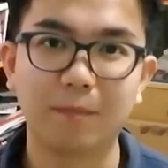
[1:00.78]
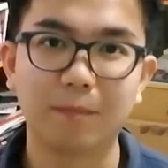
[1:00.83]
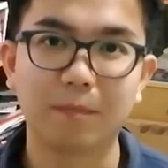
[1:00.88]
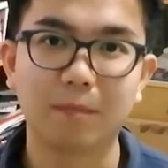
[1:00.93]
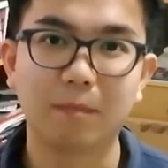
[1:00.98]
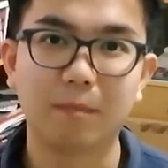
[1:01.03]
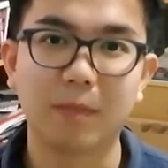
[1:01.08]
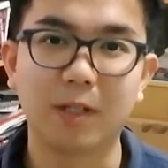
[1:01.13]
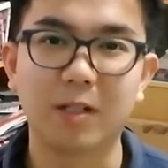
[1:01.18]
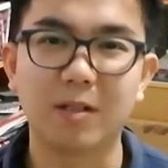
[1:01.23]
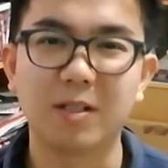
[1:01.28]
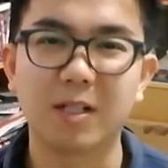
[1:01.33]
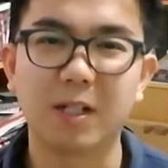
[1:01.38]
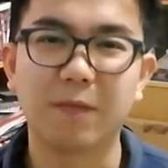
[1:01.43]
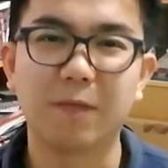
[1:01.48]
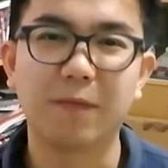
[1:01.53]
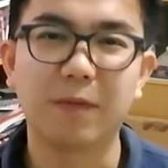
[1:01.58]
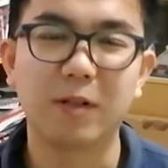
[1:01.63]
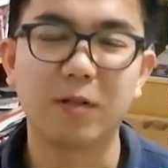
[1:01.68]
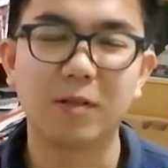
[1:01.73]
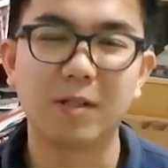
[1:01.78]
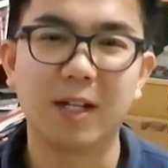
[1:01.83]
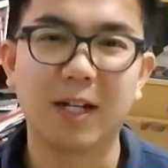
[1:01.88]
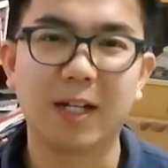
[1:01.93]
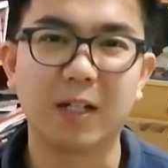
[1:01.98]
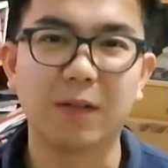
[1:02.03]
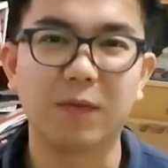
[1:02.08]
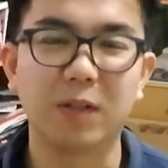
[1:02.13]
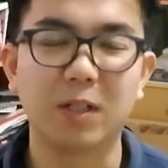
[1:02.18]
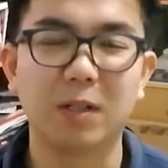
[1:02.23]
because it feels like
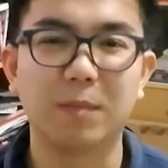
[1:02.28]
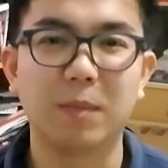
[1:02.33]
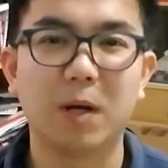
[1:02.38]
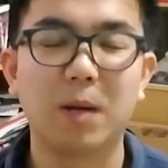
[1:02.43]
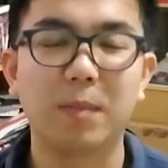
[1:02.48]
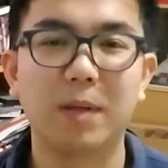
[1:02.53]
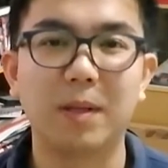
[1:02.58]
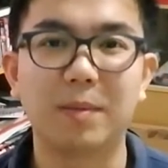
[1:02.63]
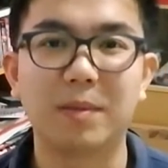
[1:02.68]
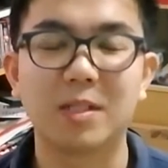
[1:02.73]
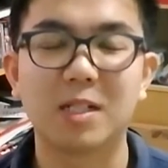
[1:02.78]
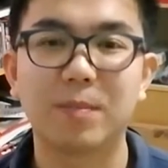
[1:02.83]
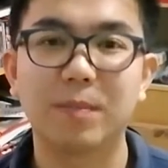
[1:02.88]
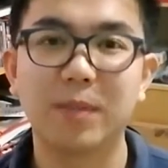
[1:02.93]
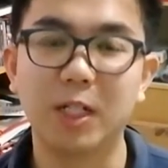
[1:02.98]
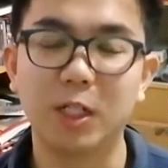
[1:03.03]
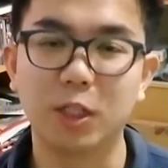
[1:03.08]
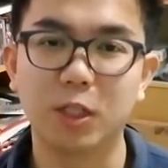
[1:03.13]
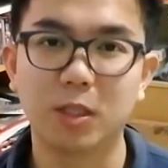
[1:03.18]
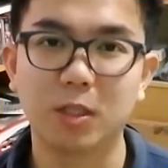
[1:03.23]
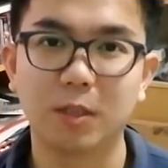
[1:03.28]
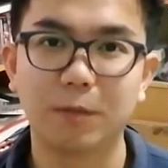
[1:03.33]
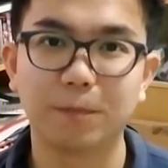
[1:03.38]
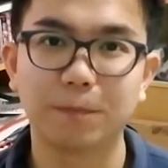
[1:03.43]
giving a public speech.